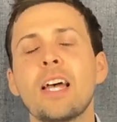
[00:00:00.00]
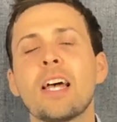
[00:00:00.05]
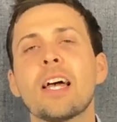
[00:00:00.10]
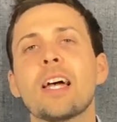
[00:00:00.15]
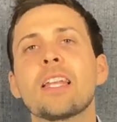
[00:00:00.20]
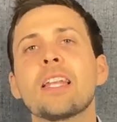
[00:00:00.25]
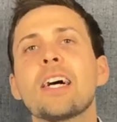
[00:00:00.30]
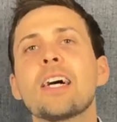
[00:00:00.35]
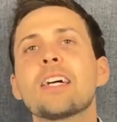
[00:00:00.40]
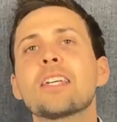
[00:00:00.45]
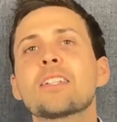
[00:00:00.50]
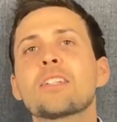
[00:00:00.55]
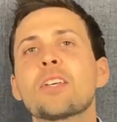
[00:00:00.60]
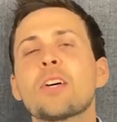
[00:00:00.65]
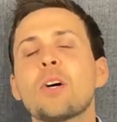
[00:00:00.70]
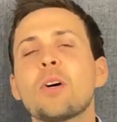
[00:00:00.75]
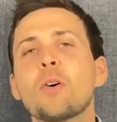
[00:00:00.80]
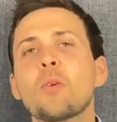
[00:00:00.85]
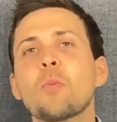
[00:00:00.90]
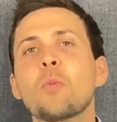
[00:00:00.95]
And as
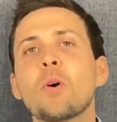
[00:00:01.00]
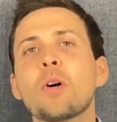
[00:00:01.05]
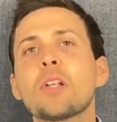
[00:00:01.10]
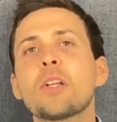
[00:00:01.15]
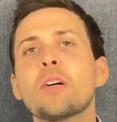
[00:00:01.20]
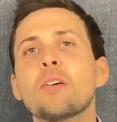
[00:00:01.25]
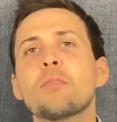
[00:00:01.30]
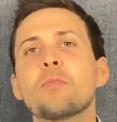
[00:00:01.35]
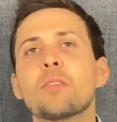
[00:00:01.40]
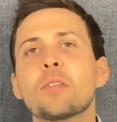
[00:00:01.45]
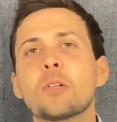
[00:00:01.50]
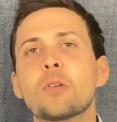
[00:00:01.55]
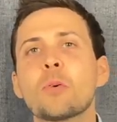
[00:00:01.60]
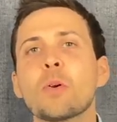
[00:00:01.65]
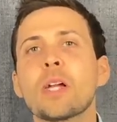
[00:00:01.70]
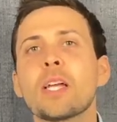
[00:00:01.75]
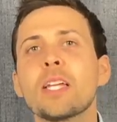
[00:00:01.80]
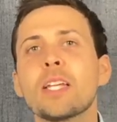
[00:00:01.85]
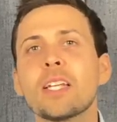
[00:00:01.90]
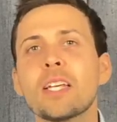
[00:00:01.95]
one of the
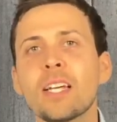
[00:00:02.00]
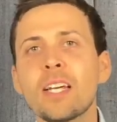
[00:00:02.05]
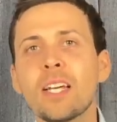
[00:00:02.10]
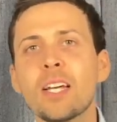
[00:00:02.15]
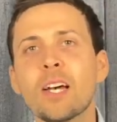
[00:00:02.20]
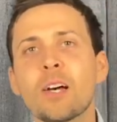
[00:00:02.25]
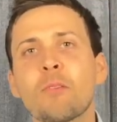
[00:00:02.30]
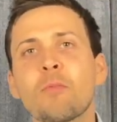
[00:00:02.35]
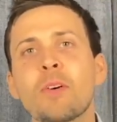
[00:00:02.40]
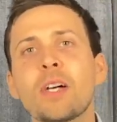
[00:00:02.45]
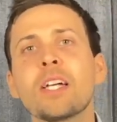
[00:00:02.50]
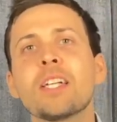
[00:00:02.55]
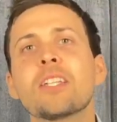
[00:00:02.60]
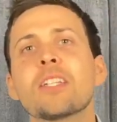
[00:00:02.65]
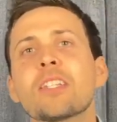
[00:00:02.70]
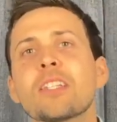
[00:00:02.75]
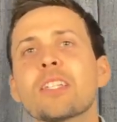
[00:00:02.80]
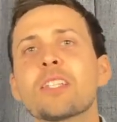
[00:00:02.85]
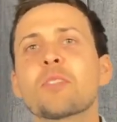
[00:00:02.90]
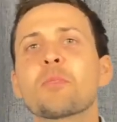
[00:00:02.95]
great
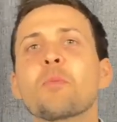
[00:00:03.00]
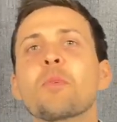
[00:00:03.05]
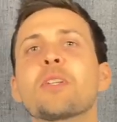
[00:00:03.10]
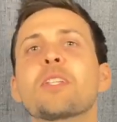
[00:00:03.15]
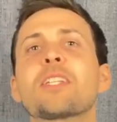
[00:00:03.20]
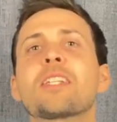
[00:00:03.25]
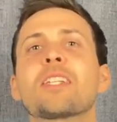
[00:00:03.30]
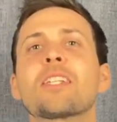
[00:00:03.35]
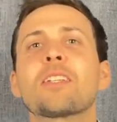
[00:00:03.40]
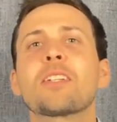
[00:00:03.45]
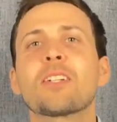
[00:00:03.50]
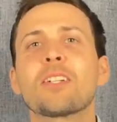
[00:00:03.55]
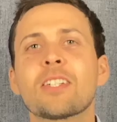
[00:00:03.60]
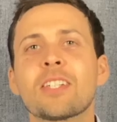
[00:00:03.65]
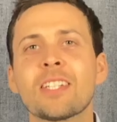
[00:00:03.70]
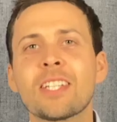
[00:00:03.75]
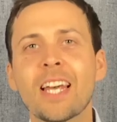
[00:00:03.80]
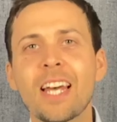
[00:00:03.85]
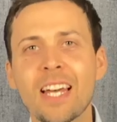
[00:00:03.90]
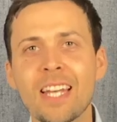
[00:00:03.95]
evangelist once
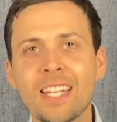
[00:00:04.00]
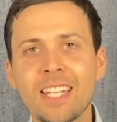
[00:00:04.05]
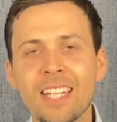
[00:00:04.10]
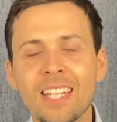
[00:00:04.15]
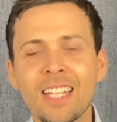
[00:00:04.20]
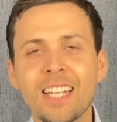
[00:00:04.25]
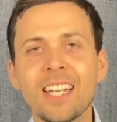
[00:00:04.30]
said,